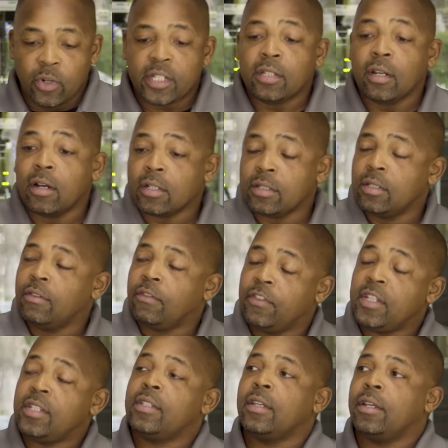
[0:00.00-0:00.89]
it talks to
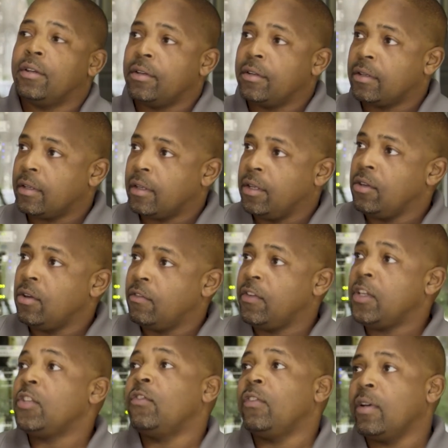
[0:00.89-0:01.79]
vCenter in your
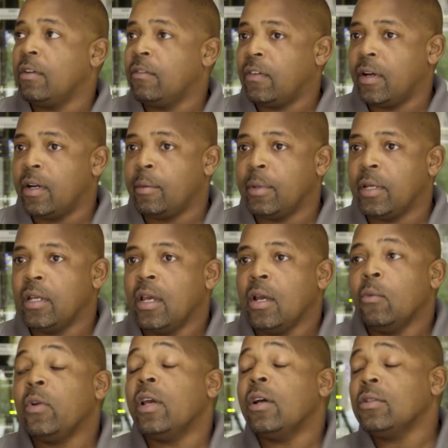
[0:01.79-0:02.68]
vSphere environment.
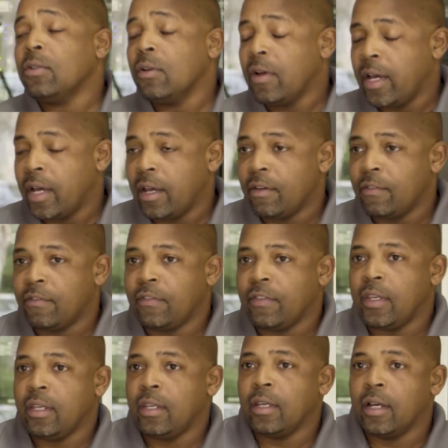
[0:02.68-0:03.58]
We also have
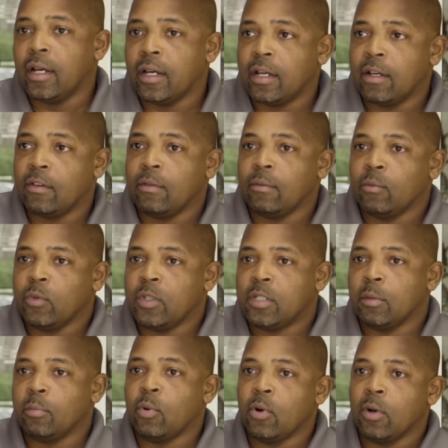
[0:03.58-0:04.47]
we
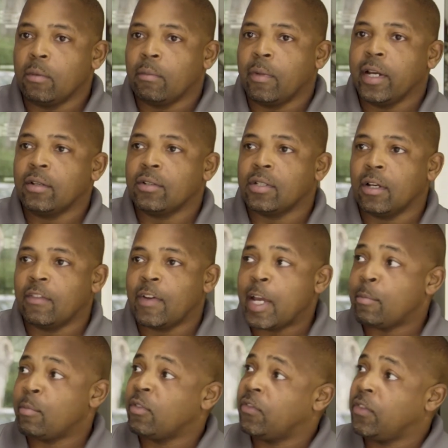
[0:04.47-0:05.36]
support Microsoft
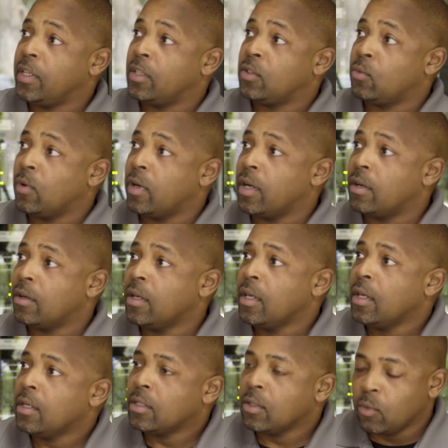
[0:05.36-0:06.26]
Hyper-V as well.
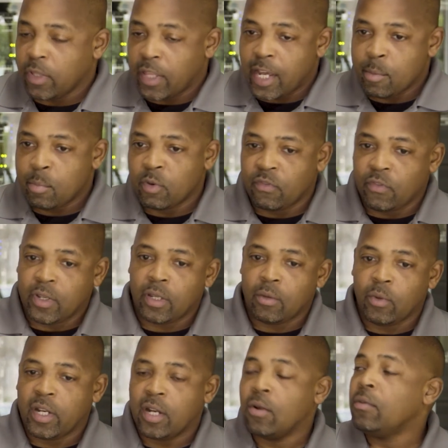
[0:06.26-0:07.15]
So with Hyper-V,
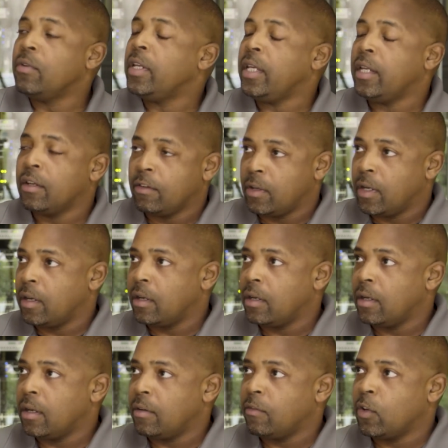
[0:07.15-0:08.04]
we don't need
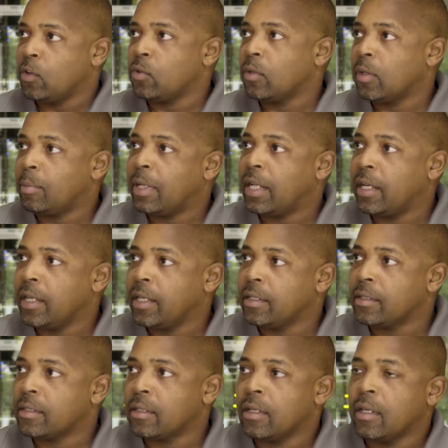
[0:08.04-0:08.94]
a virtual
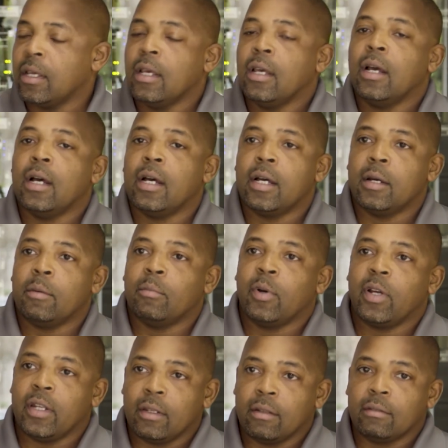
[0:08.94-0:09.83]
appliance,
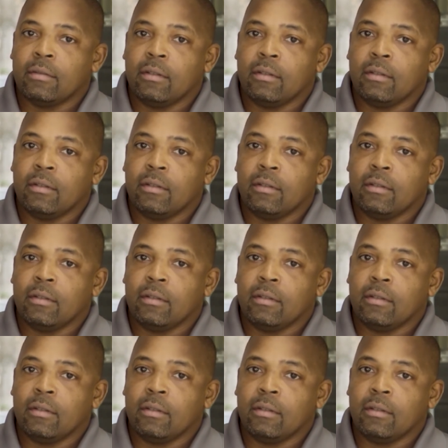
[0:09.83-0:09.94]
but